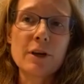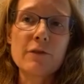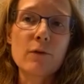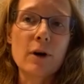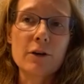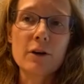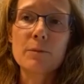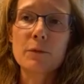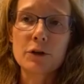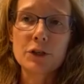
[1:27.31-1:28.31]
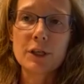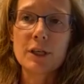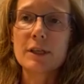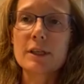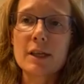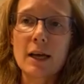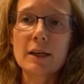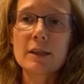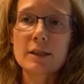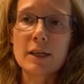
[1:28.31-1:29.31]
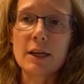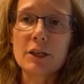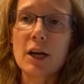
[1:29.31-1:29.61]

of water immersion in the second stage